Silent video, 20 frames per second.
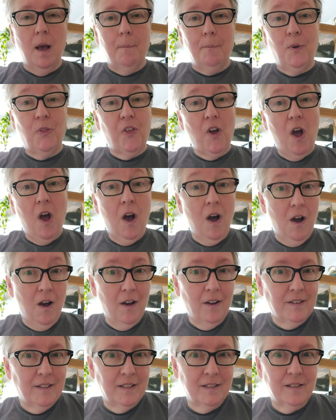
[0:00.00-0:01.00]
But the
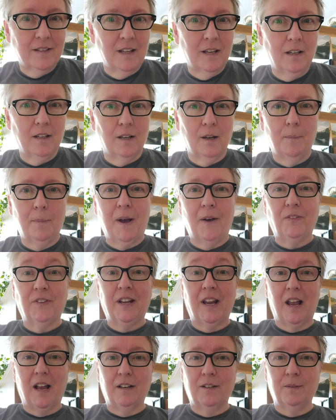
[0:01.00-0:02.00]
hardest thing about
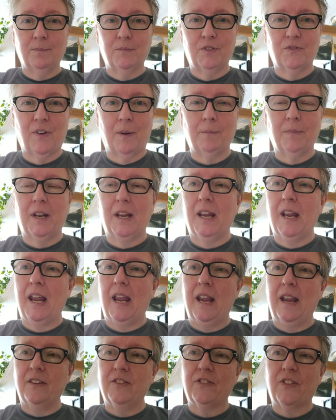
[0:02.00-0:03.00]
the Addams Family
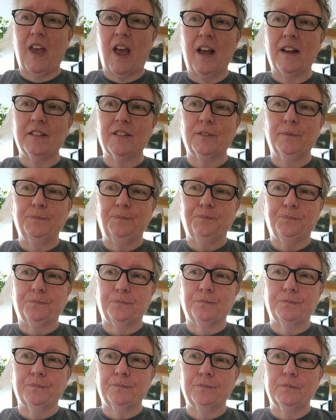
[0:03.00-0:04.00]
is that
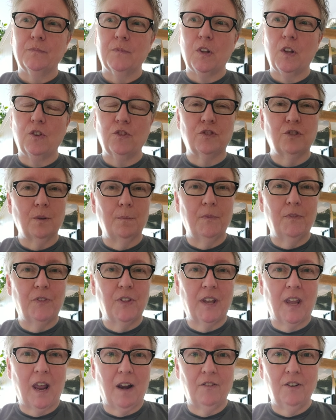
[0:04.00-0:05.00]
some of
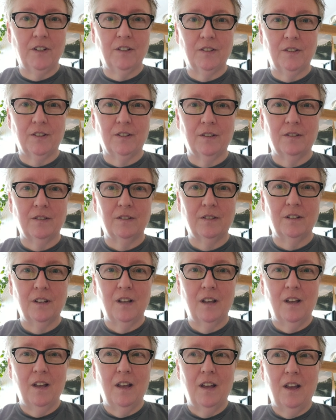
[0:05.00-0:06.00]
the characters
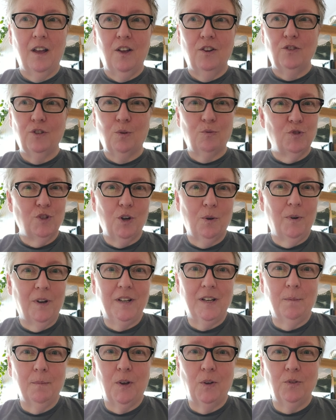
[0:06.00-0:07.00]
don't show
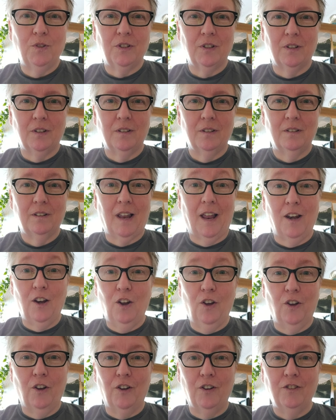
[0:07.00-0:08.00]
any emotion. Like
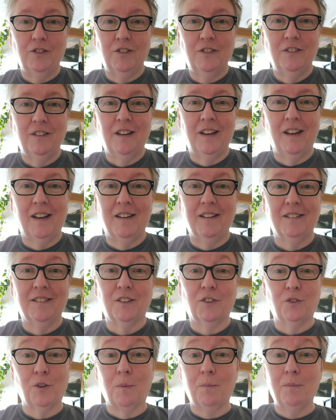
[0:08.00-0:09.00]
Lurch
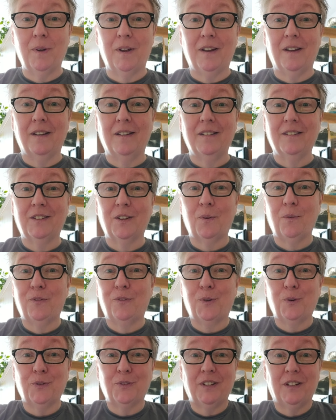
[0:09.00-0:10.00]
is a zombie, so of
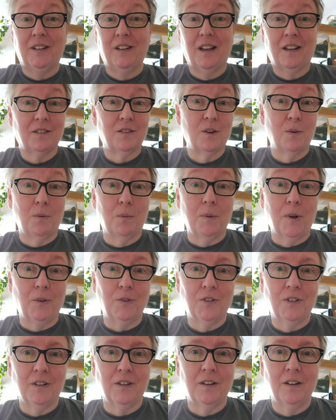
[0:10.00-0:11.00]
course he has no
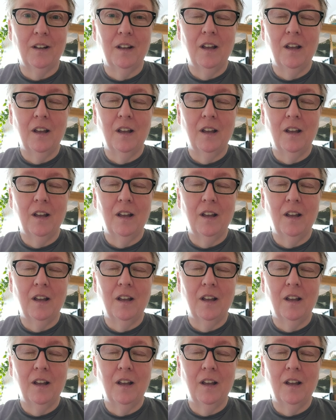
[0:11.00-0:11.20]
emotion.